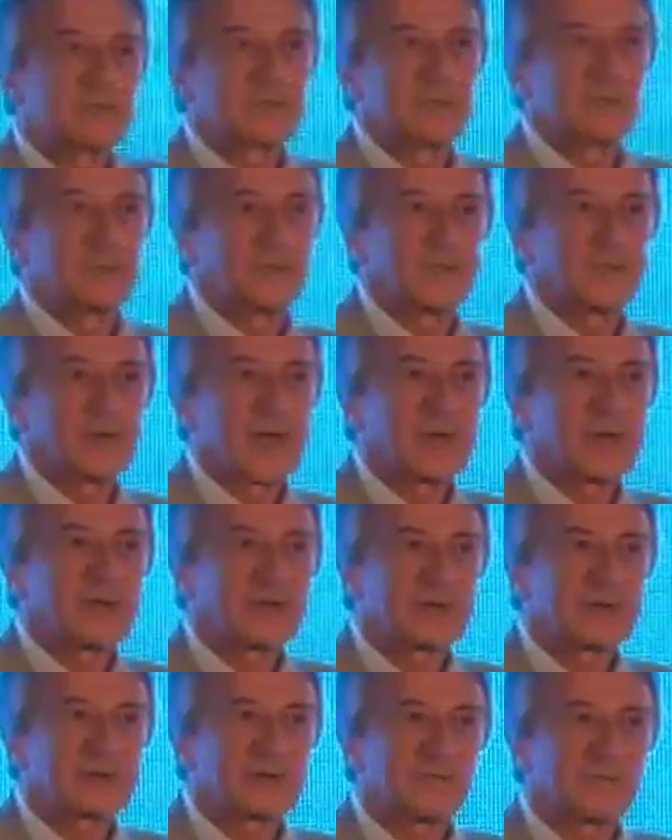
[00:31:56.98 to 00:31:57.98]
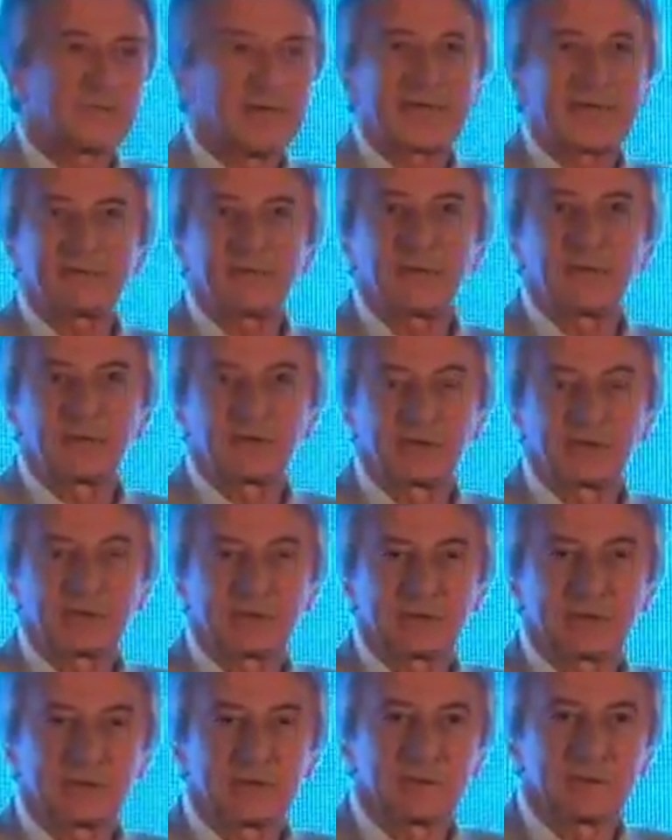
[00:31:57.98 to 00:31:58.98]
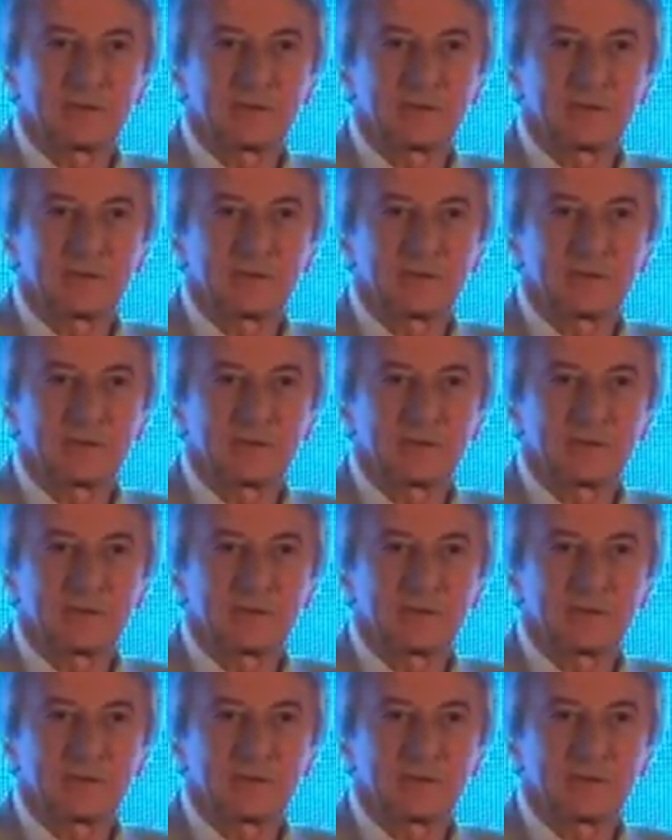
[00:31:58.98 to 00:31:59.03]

to the parameters of that purchase.